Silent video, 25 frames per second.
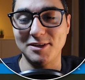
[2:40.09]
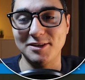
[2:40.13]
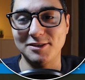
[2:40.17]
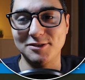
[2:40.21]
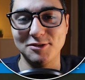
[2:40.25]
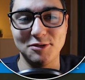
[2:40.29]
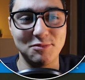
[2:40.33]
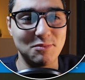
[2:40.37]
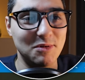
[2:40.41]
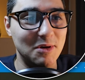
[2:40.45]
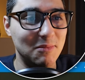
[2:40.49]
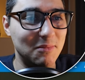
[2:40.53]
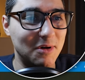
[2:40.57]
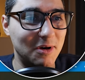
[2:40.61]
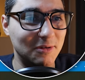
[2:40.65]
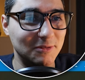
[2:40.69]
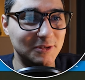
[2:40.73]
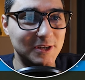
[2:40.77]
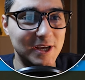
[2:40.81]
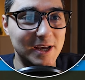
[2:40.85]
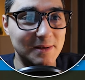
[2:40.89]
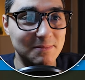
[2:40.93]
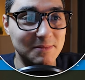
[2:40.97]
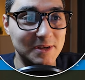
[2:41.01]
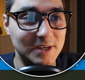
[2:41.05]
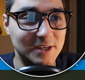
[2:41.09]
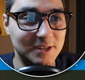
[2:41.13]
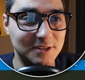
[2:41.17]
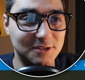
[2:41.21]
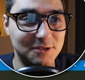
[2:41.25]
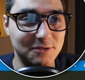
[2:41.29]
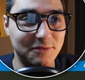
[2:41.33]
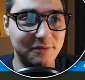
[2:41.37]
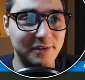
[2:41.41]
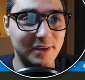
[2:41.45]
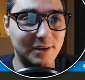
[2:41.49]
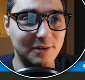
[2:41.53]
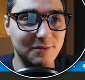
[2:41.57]
took me about 10 minutes
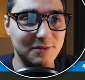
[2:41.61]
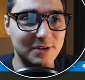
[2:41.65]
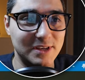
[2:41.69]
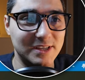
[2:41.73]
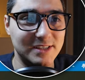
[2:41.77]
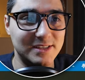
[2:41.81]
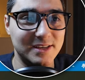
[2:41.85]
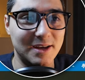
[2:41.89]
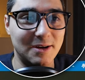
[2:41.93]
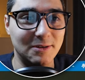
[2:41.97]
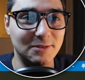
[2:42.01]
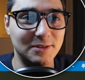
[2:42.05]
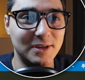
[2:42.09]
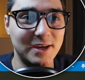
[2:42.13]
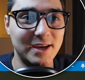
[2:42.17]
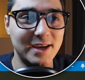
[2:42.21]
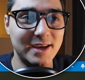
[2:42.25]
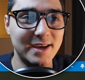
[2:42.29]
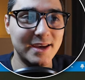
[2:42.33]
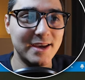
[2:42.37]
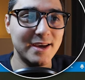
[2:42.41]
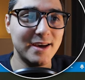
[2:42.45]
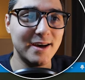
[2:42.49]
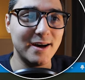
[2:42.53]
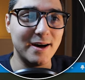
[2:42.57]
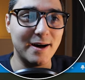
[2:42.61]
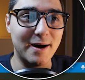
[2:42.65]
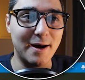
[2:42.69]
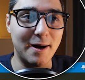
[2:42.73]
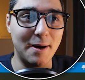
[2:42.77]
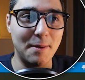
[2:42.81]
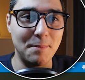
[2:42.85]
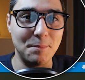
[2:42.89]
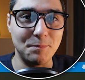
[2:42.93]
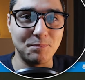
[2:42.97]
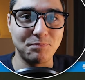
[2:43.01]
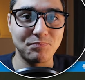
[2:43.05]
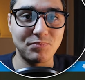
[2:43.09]
to figure this out.
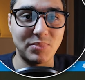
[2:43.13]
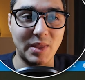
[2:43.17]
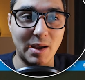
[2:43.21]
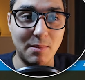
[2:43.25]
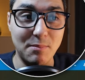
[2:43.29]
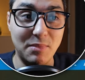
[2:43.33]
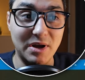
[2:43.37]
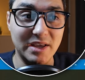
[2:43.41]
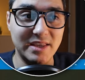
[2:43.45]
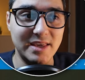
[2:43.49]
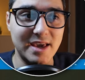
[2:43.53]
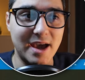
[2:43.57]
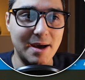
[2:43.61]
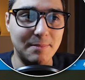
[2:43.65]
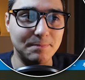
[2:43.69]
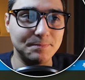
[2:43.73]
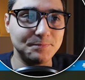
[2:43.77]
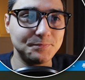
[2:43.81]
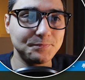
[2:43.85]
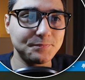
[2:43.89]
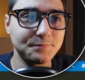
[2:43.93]
But yeah.